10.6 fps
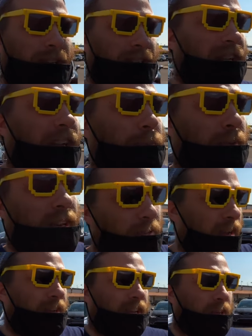week setting up another
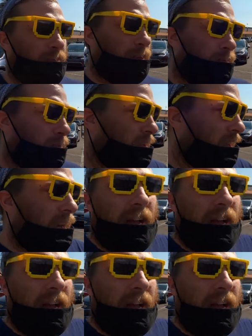antique mall booth.